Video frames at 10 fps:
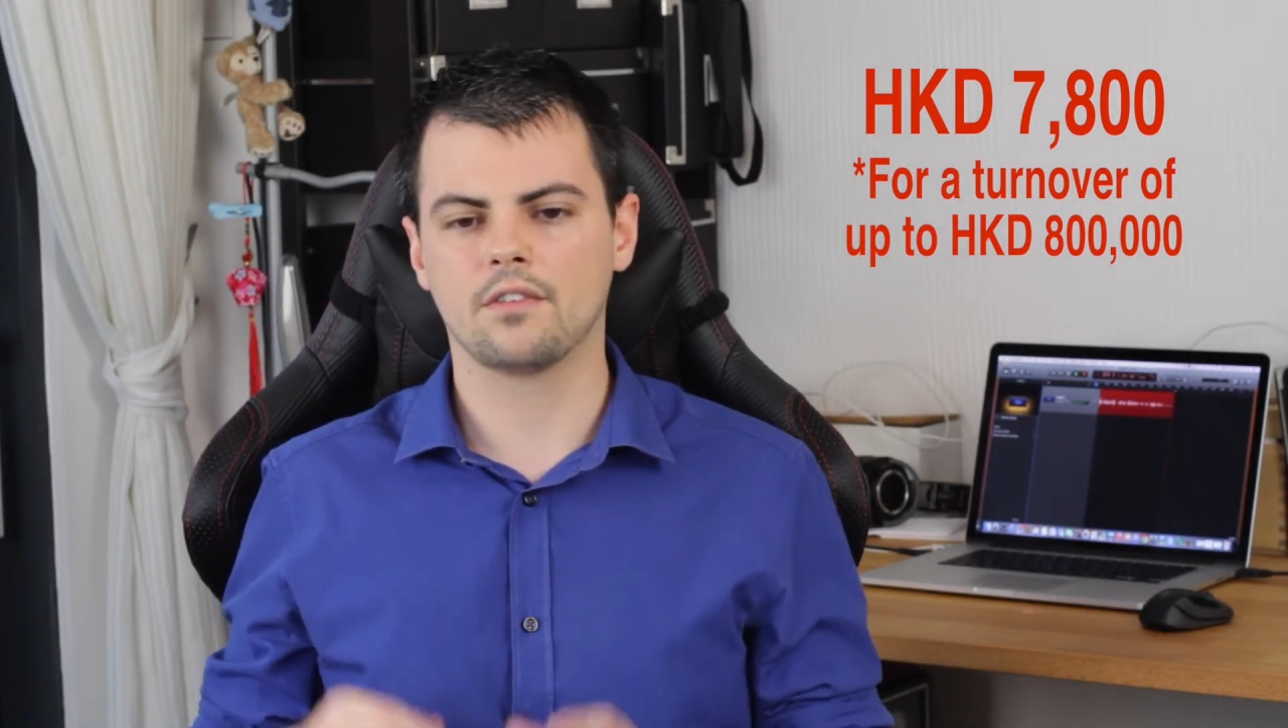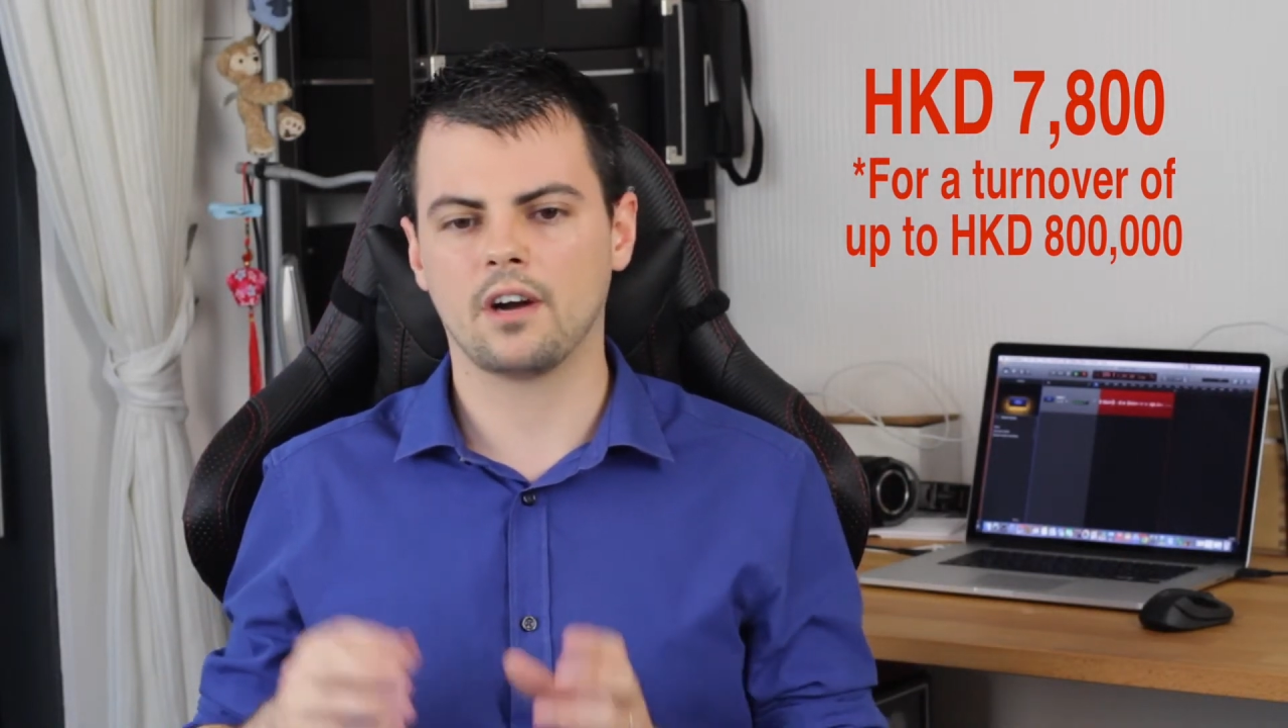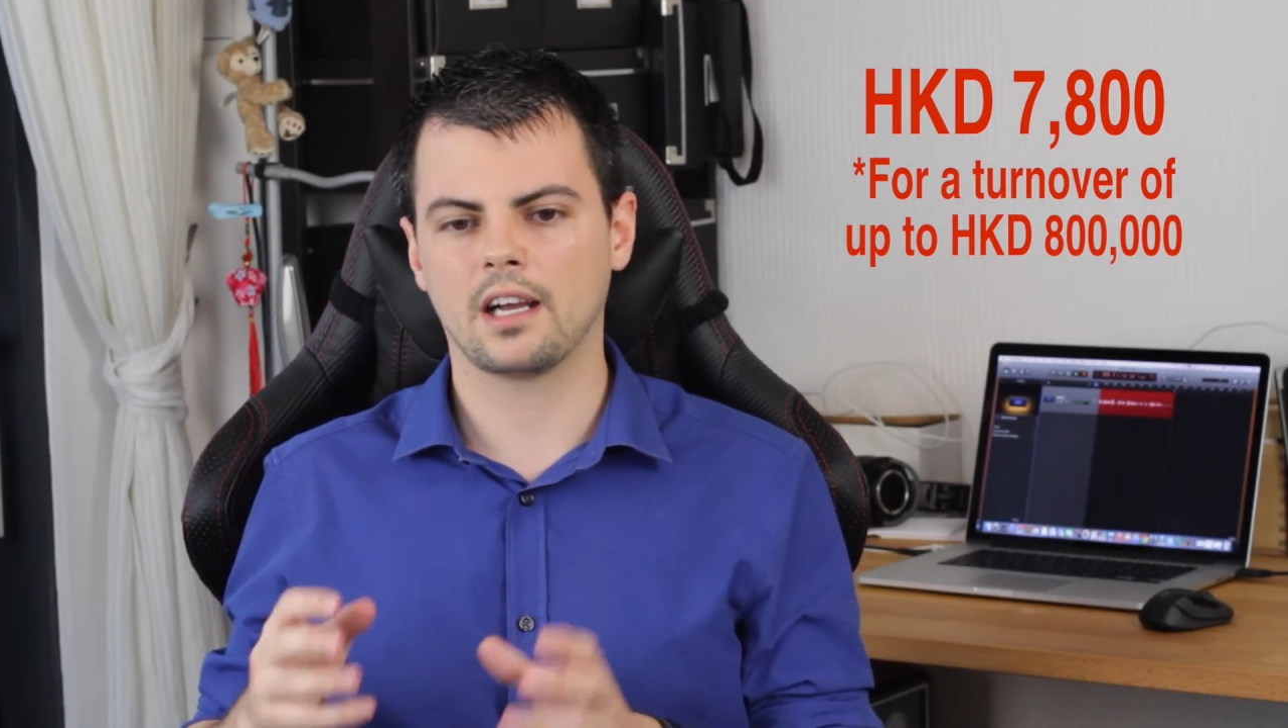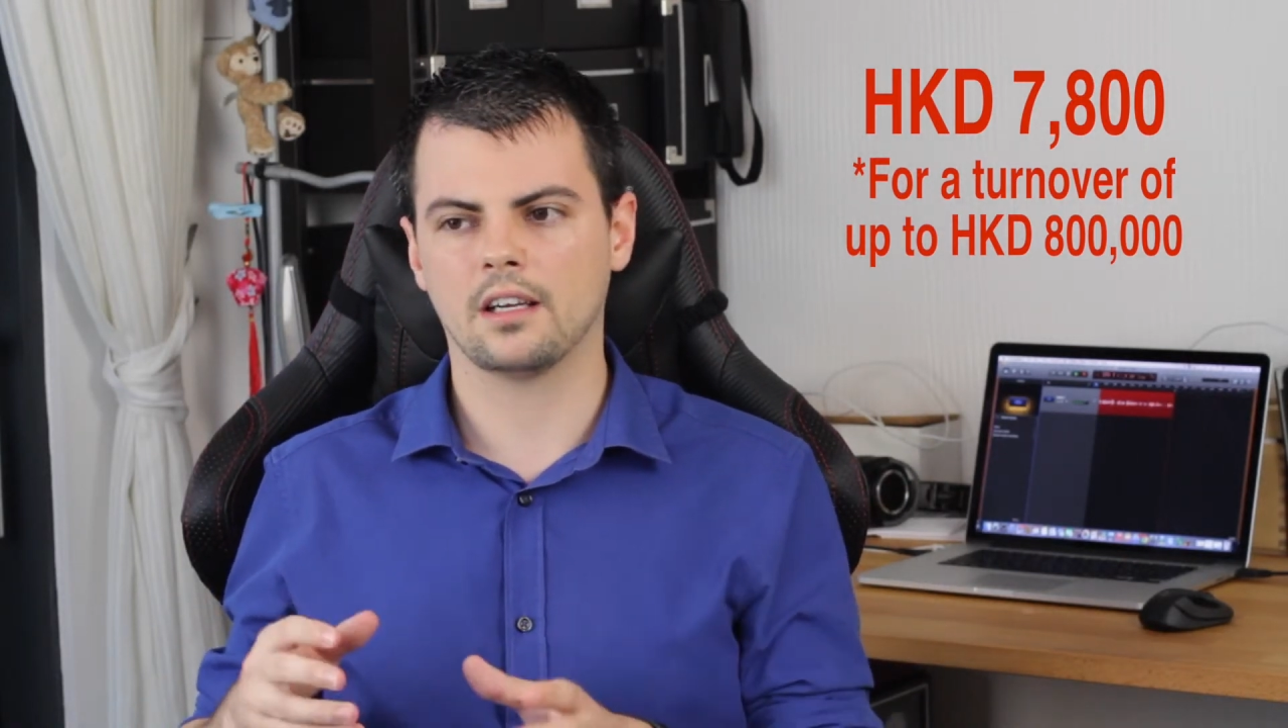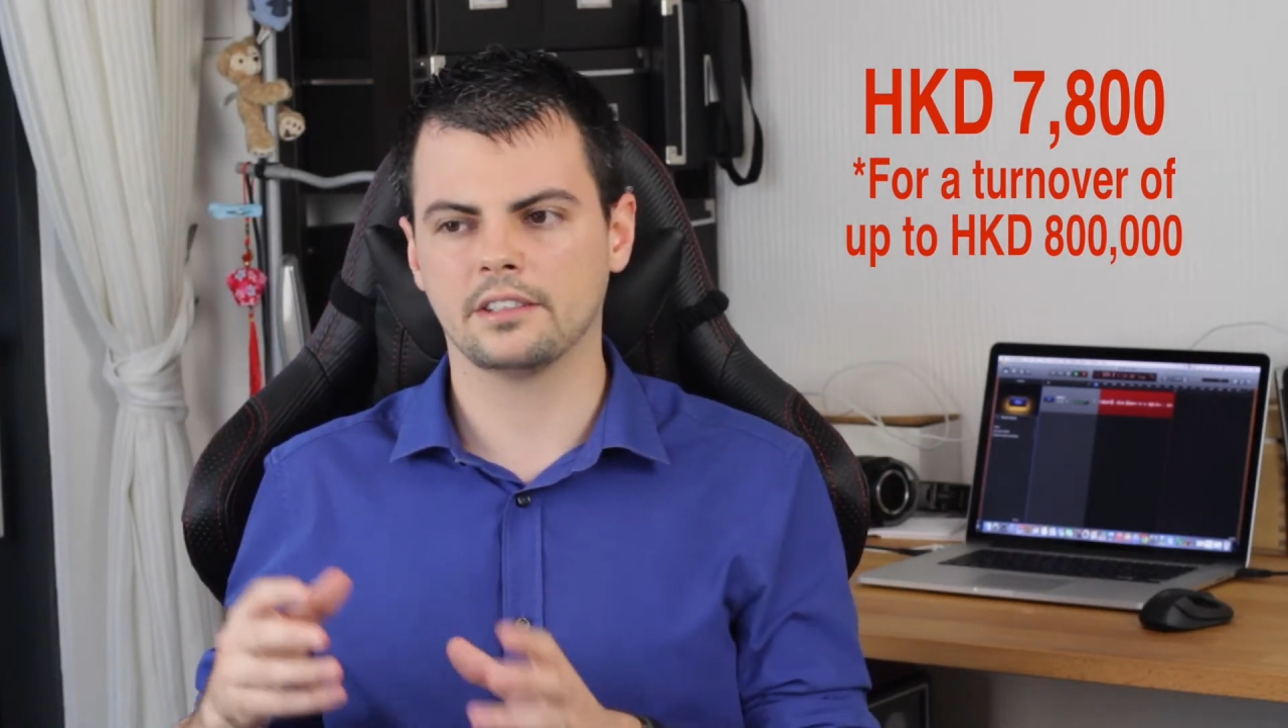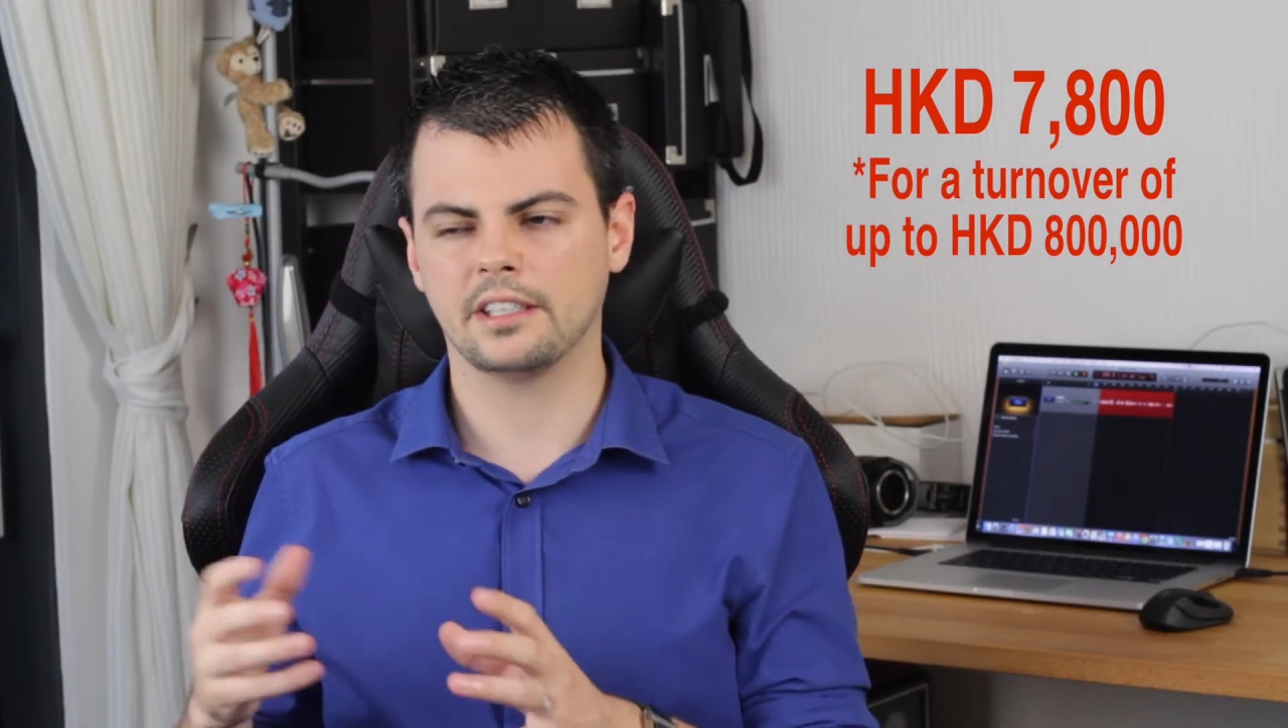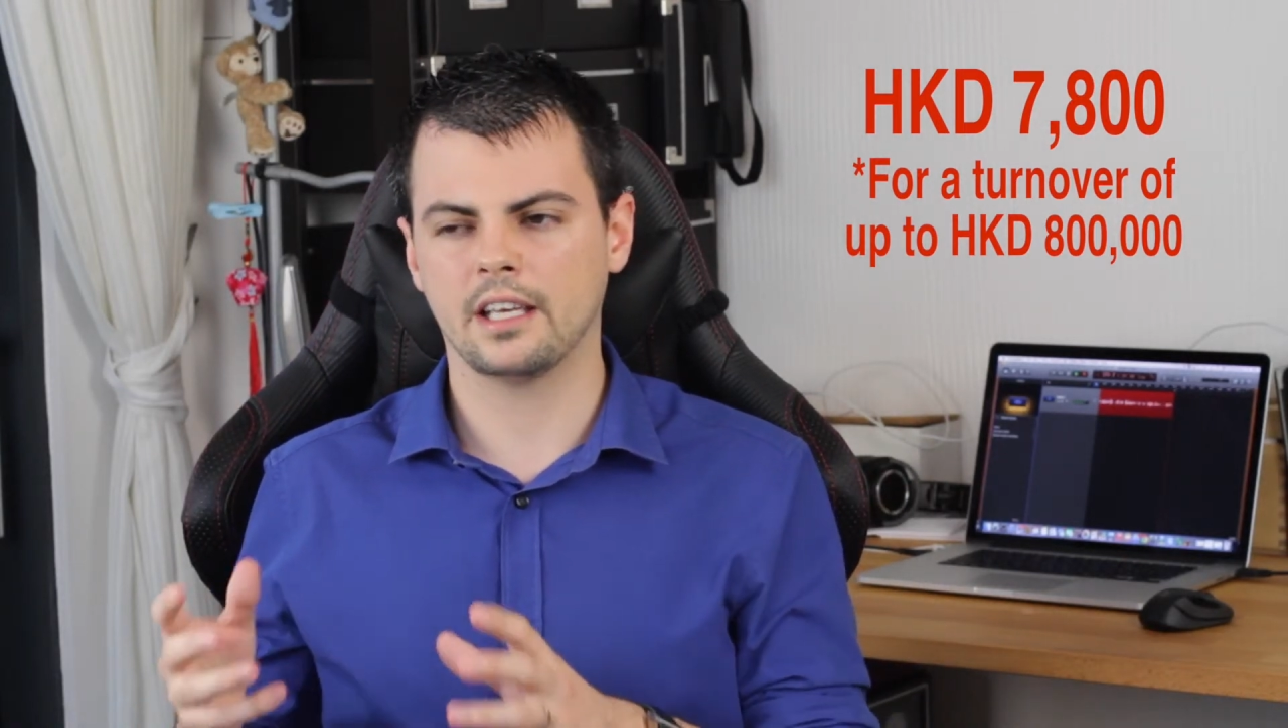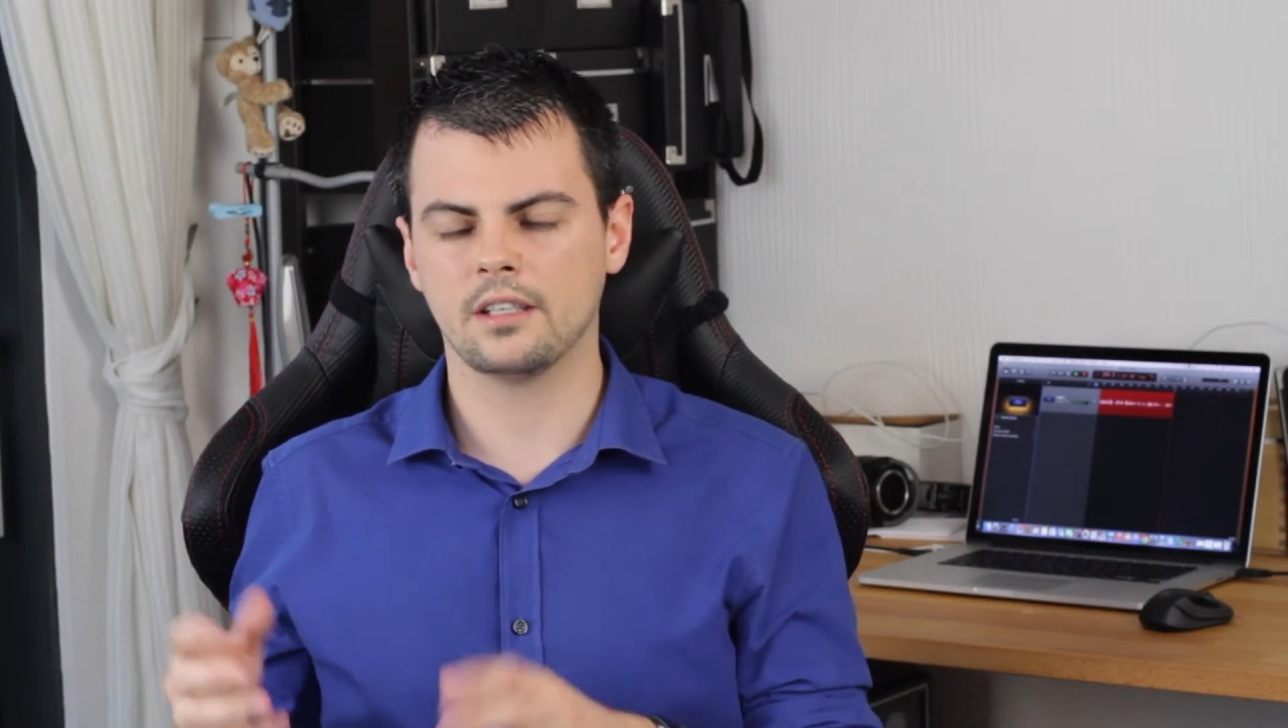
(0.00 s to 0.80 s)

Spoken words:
for accounting